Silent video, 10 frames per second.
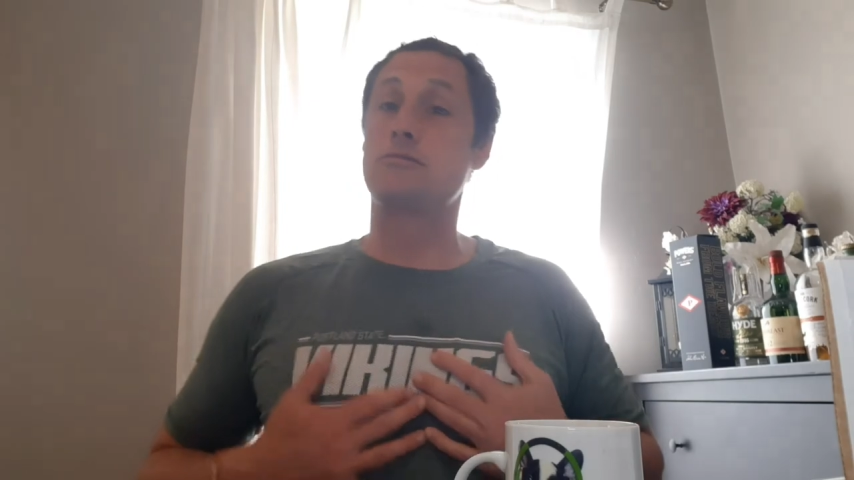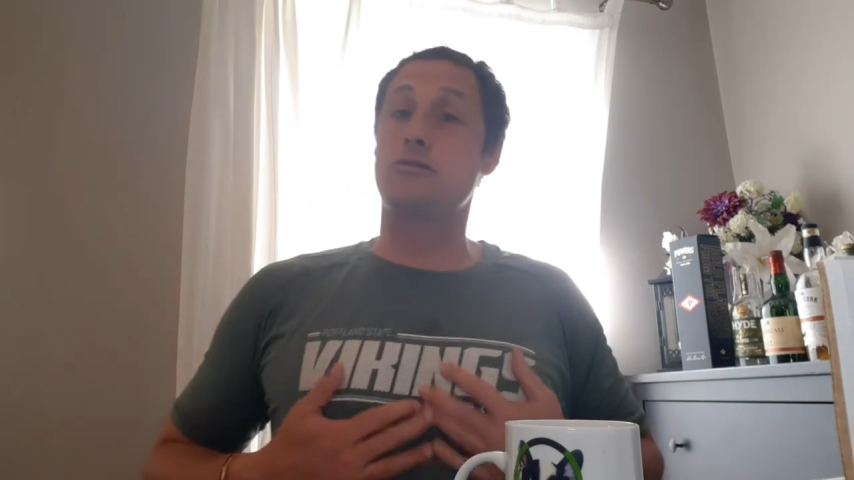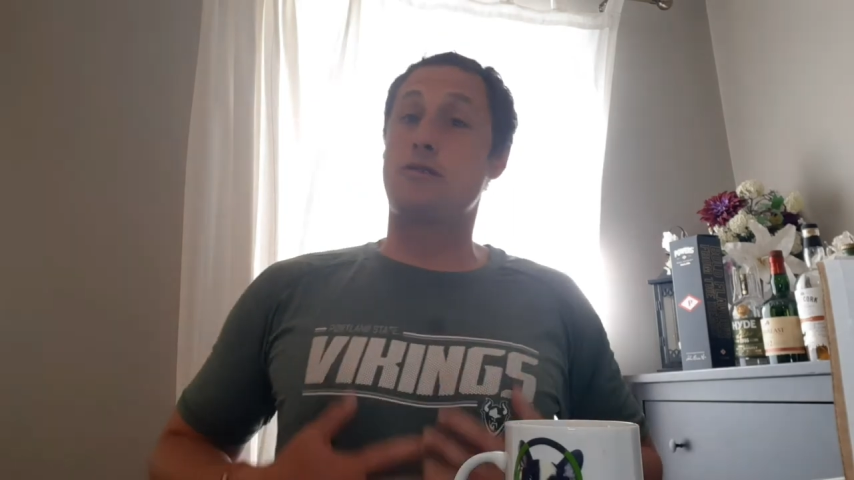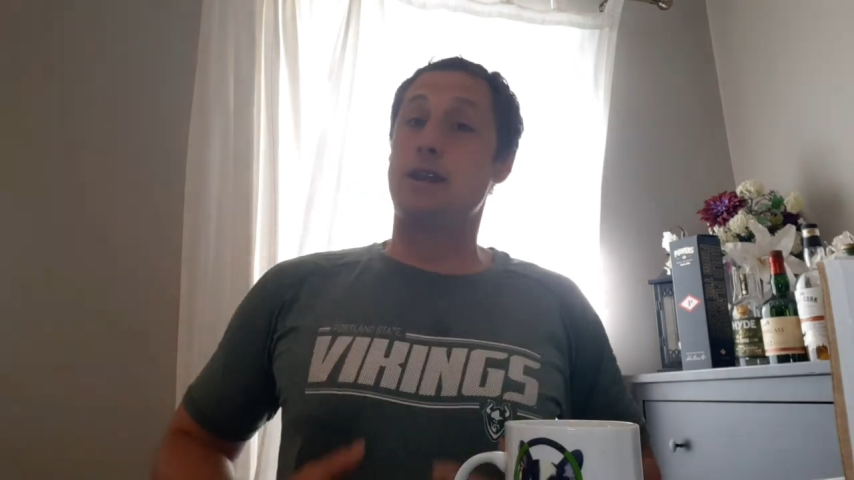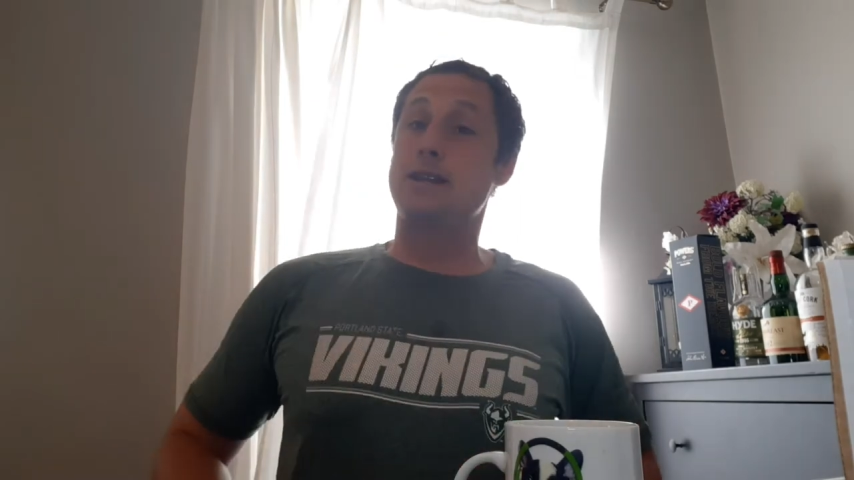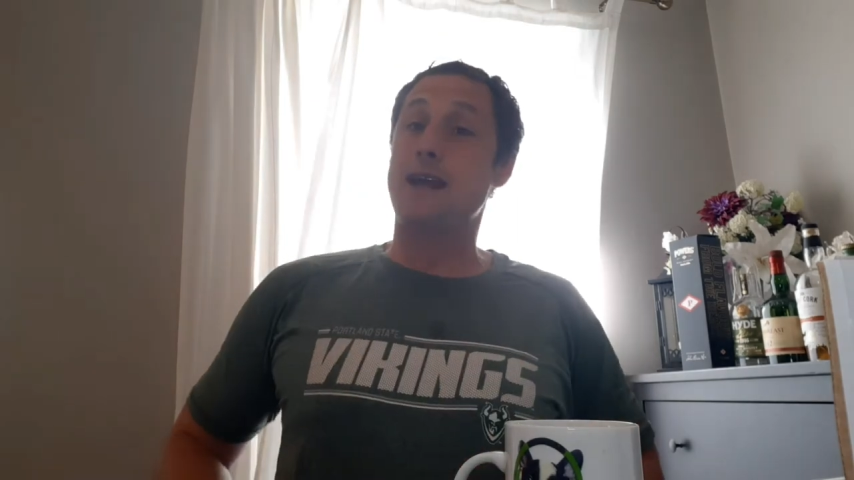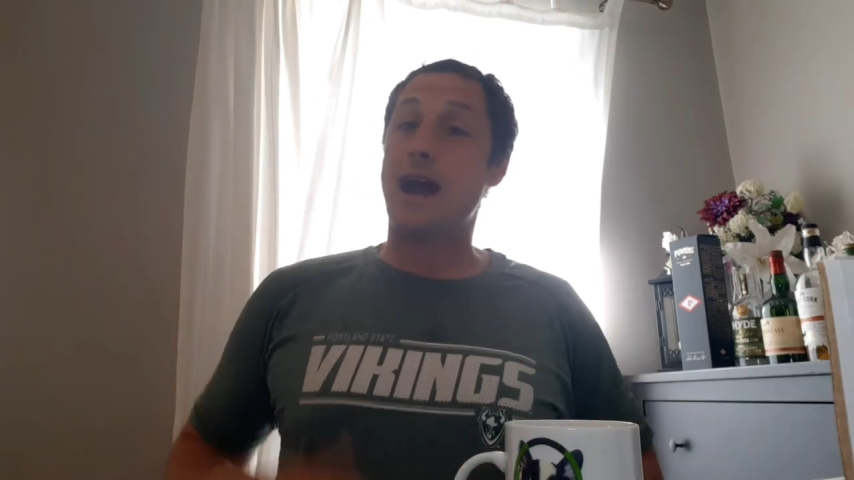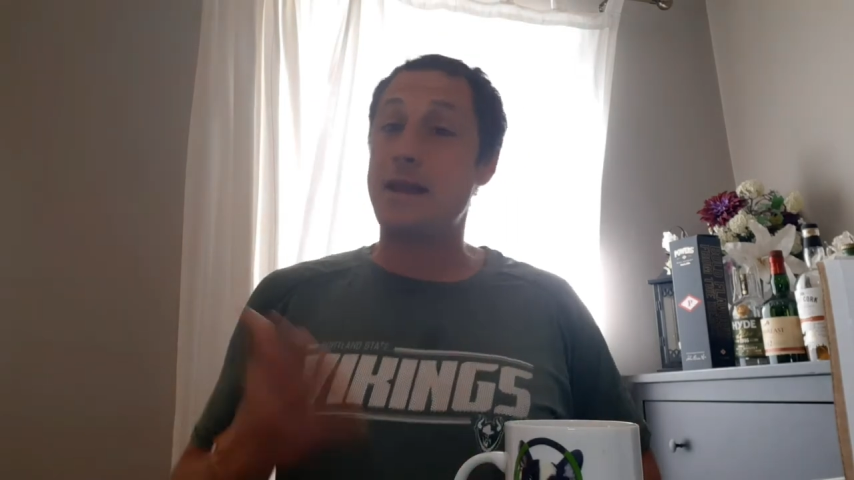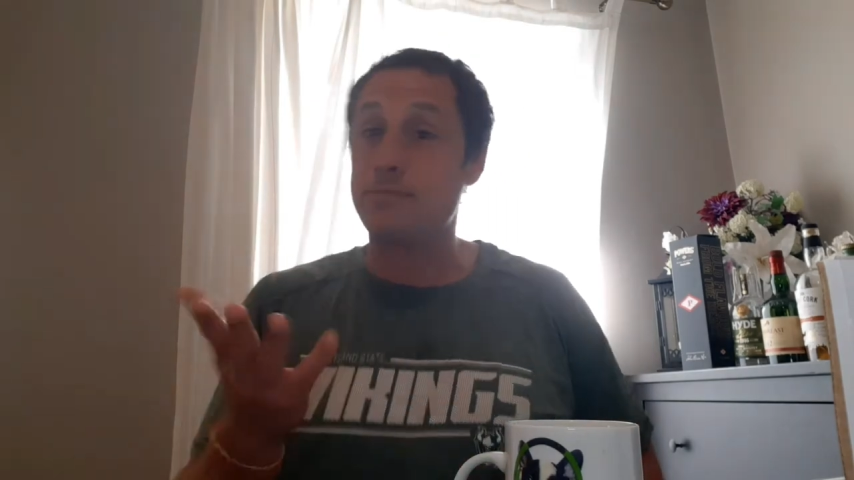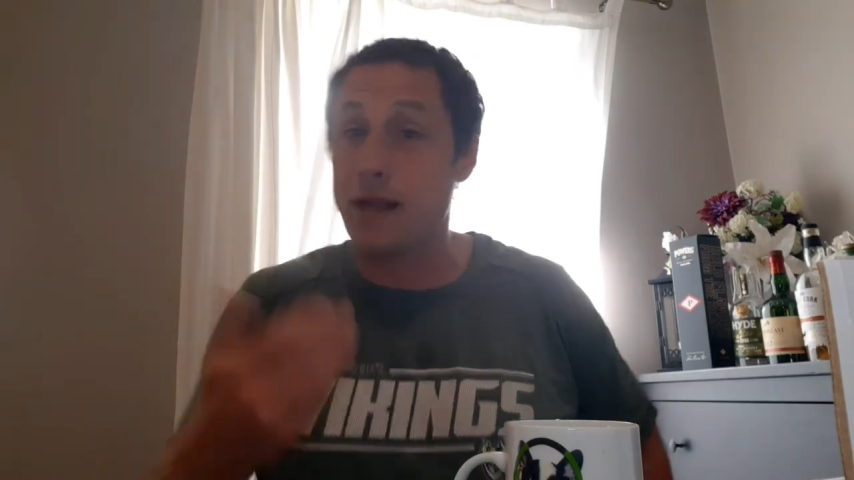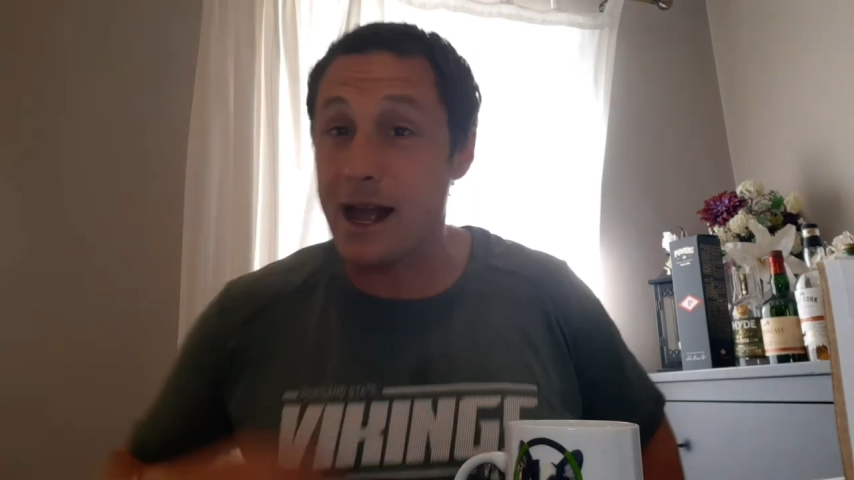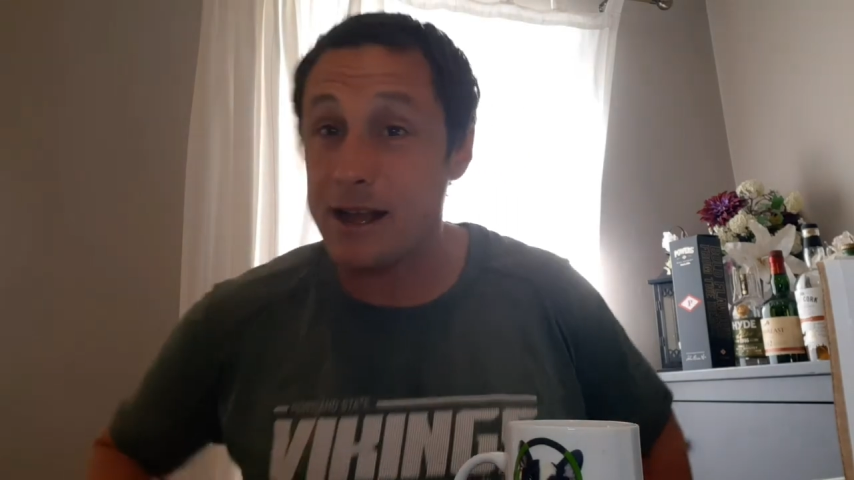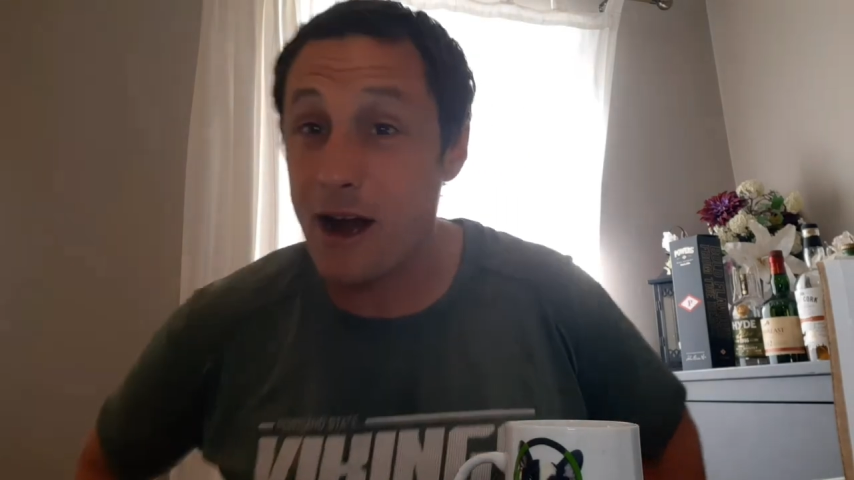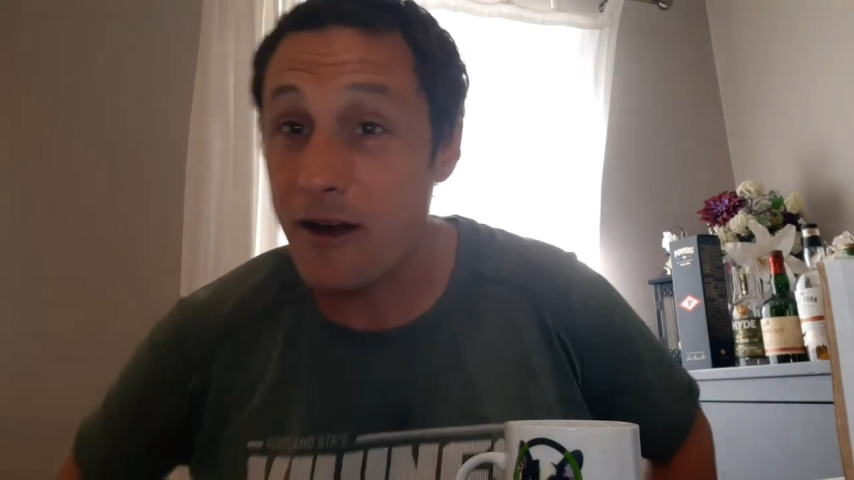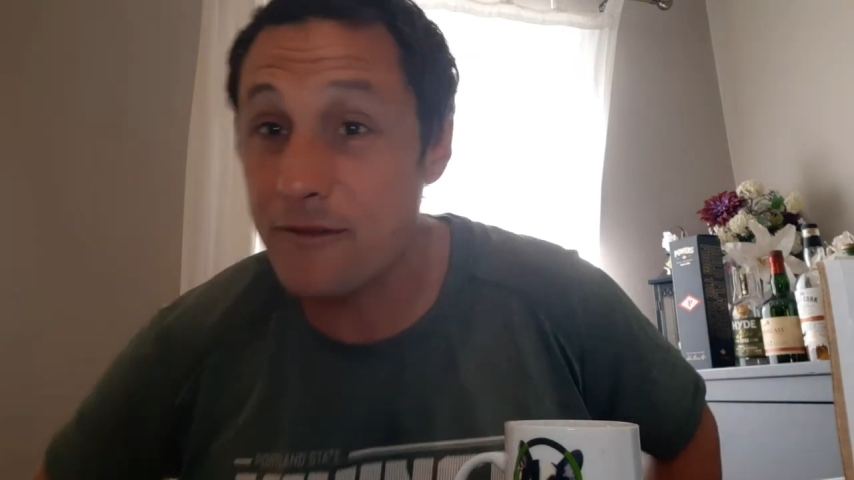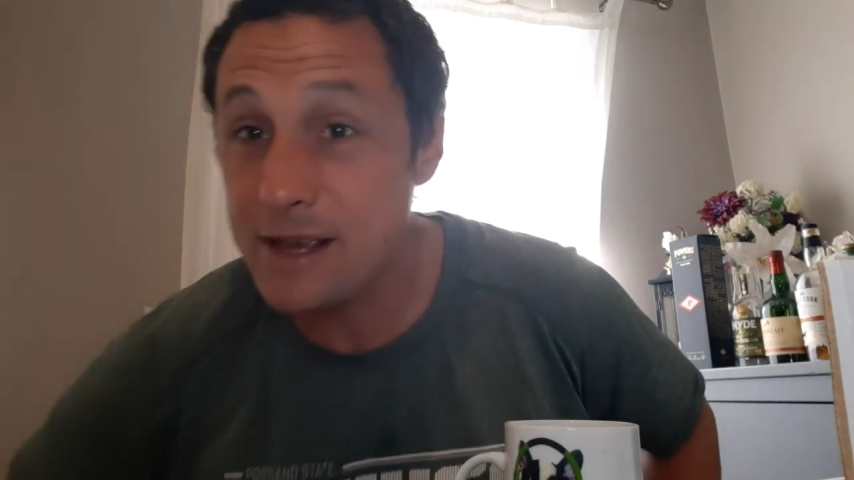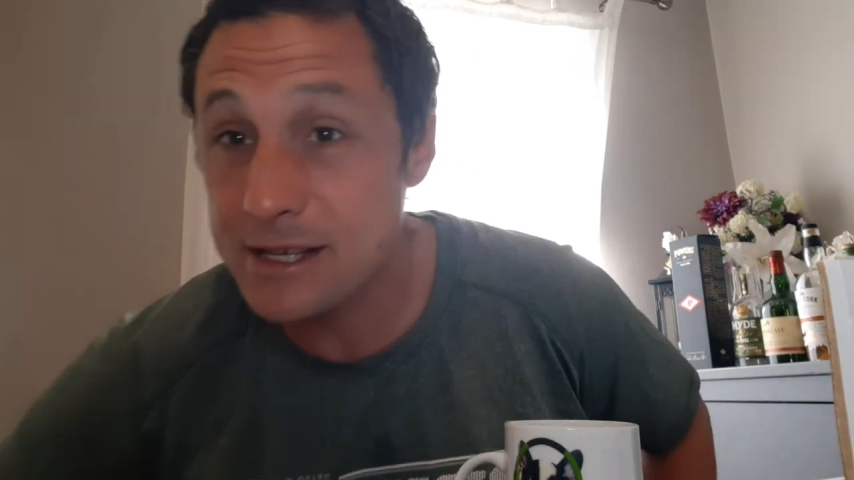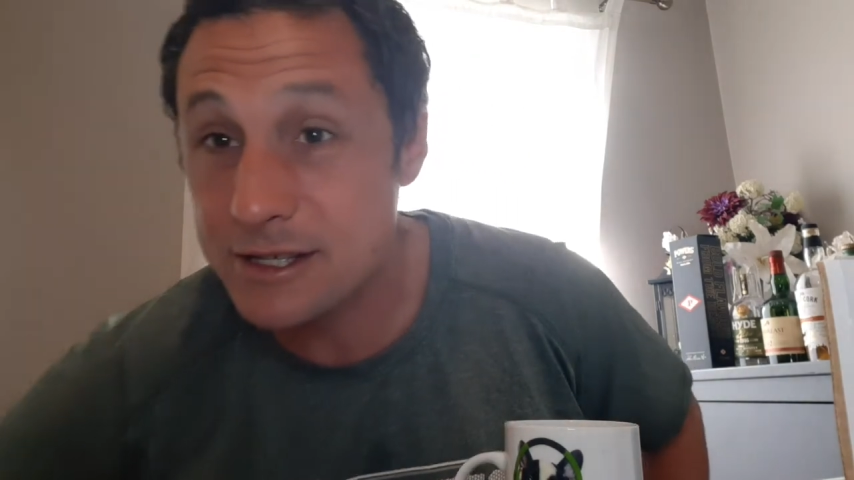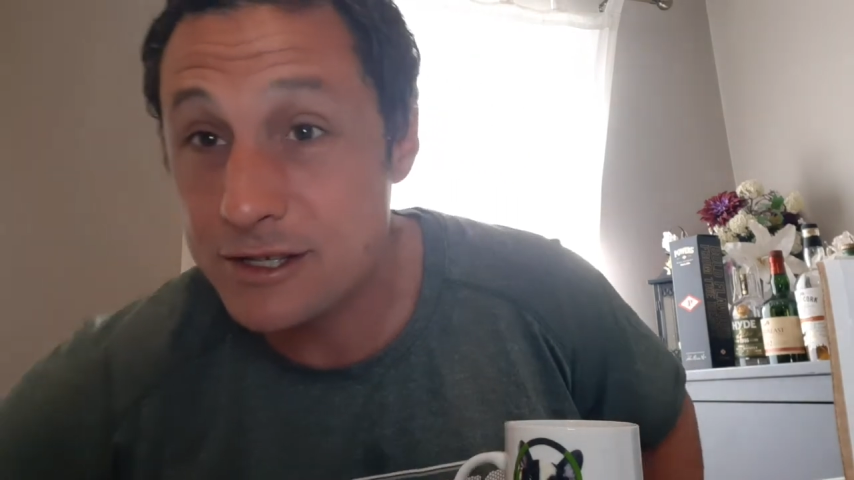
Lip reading: Go on a diet, black coffee is